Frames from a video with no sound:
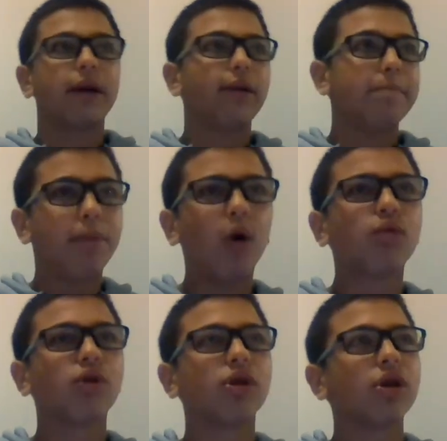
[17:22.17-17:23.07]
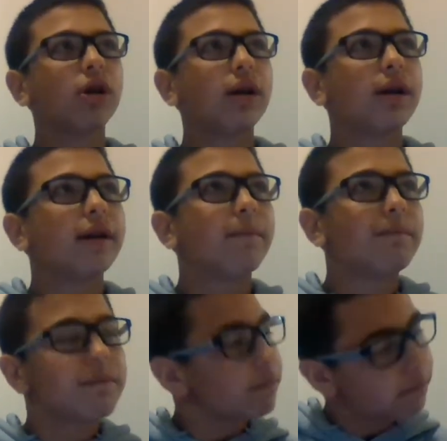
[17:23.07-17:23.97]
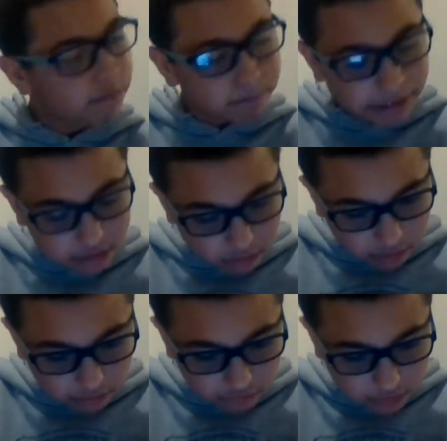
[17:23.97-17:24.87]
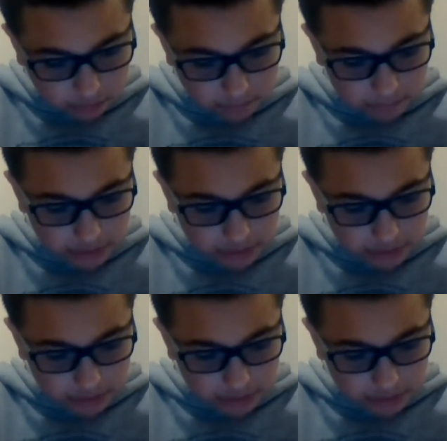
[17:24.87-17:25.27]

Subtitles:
and great poker, makes a good film.